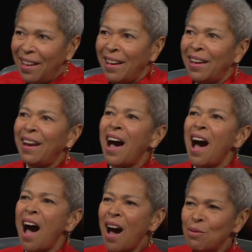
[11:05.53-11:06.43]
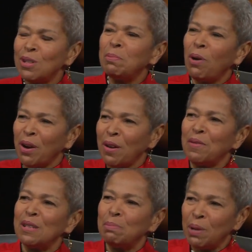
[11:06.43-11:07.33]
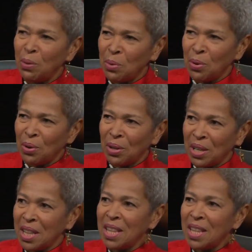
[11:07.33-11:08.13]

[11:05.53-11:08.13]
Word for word: And I was part of this big world